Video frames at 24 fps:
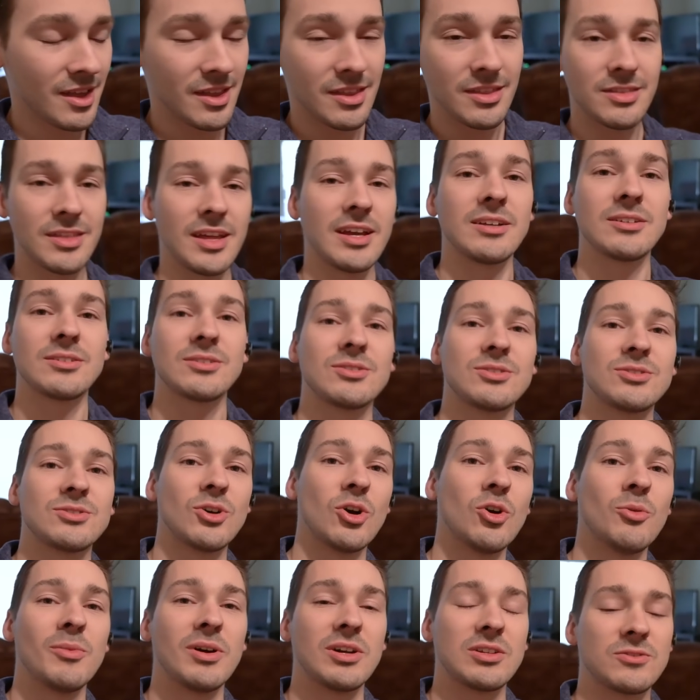Thanks so
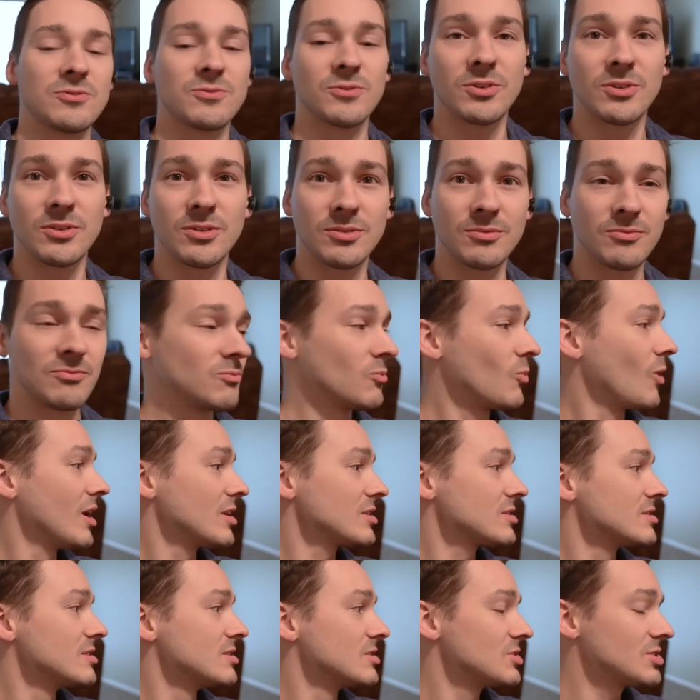much for
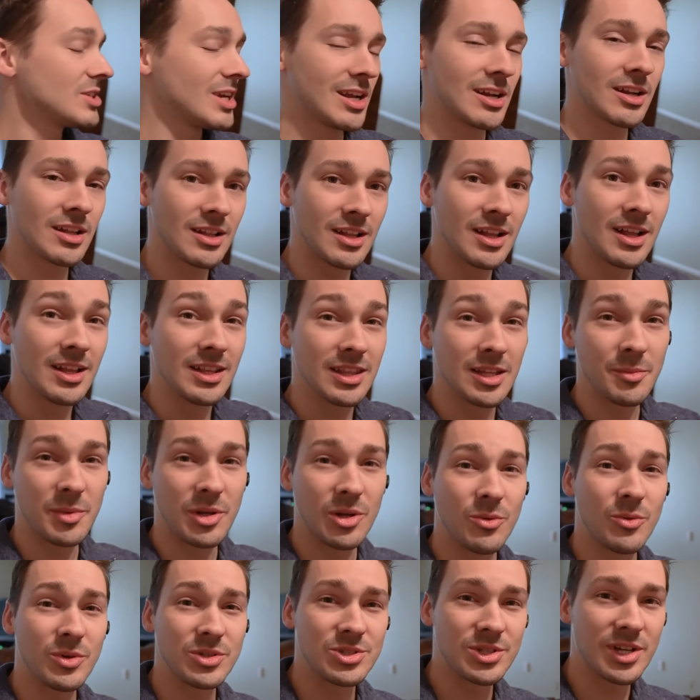watching the channel. Let me know
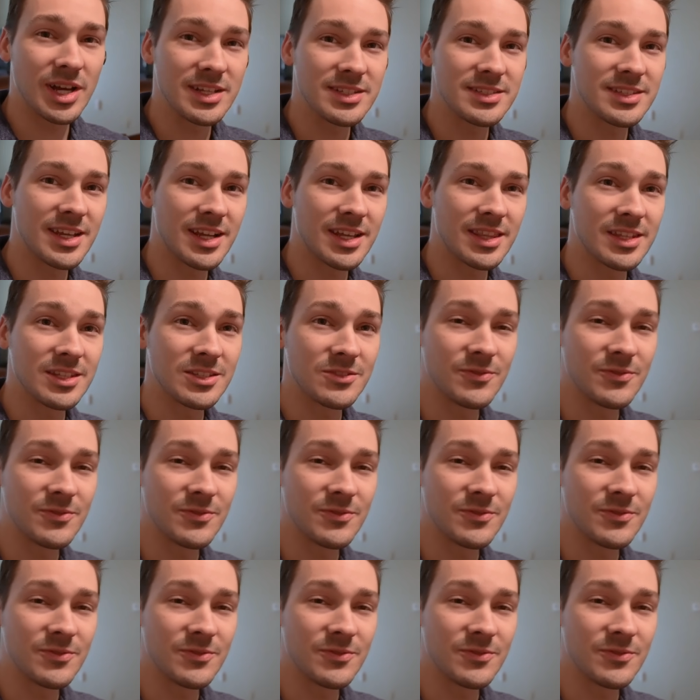what you guys think of this